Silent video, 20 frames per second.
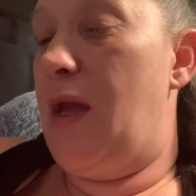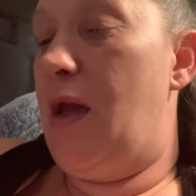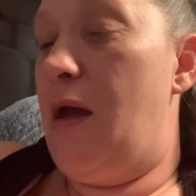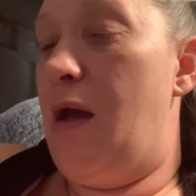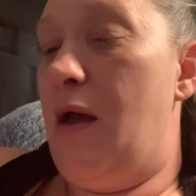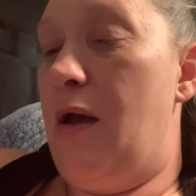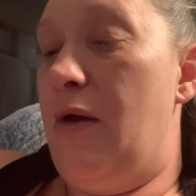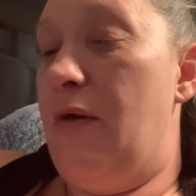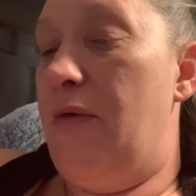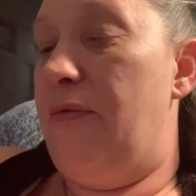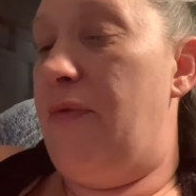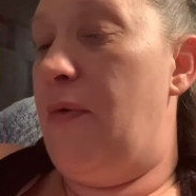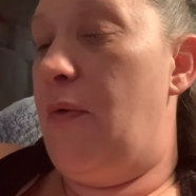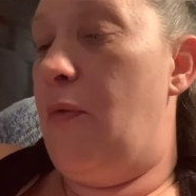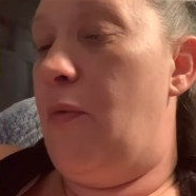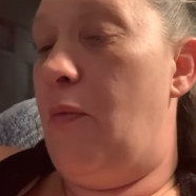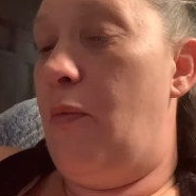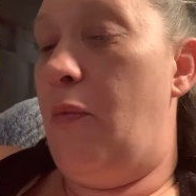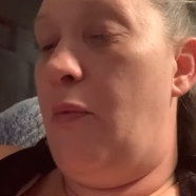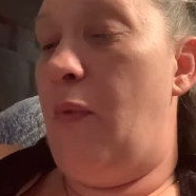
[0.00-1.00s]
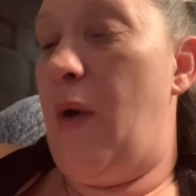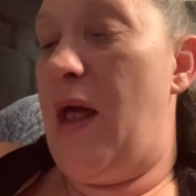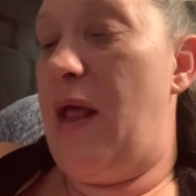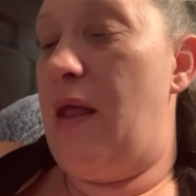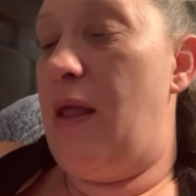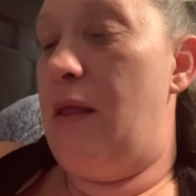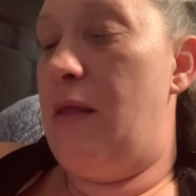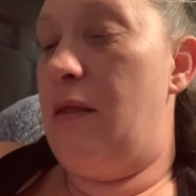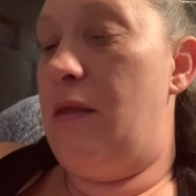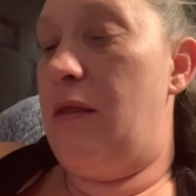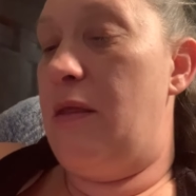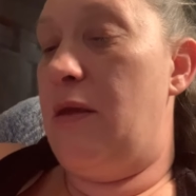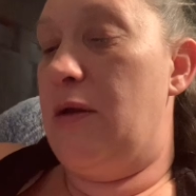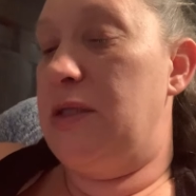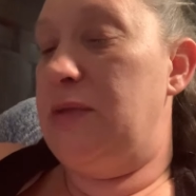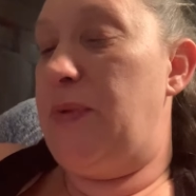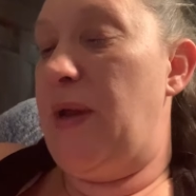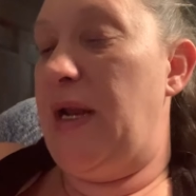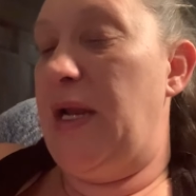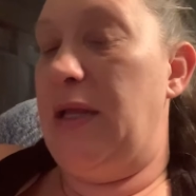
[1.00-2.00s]
of what they're
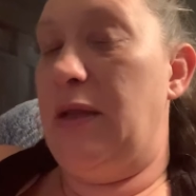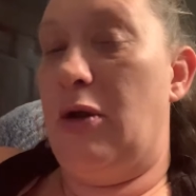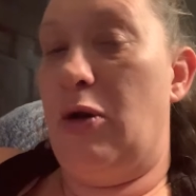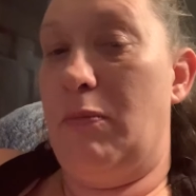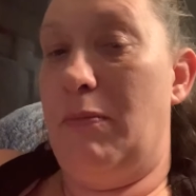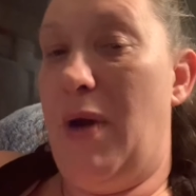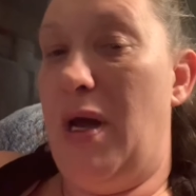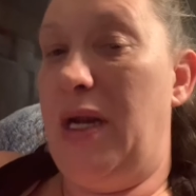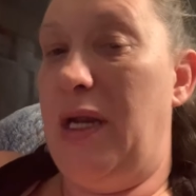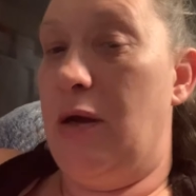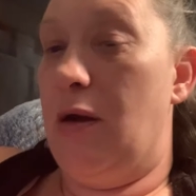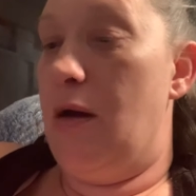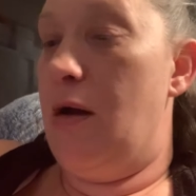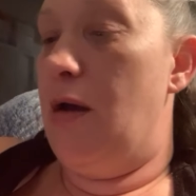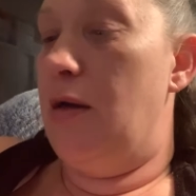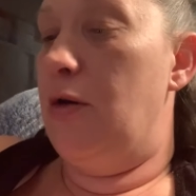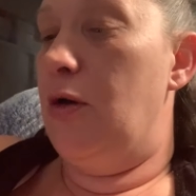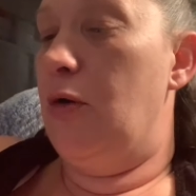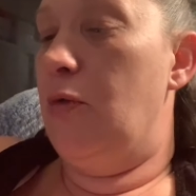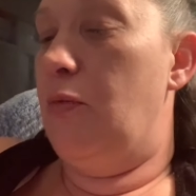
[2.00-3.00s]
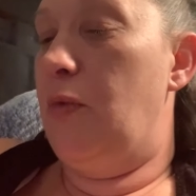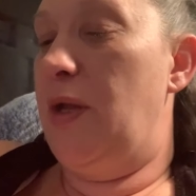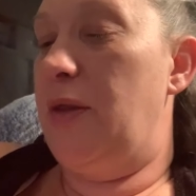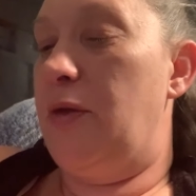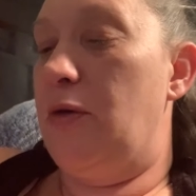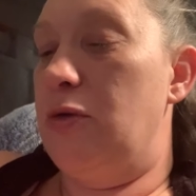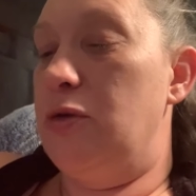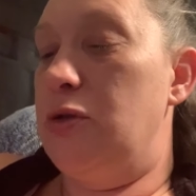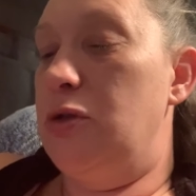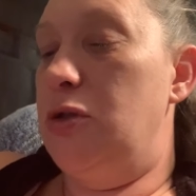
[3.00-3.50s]
spending their money on or what they're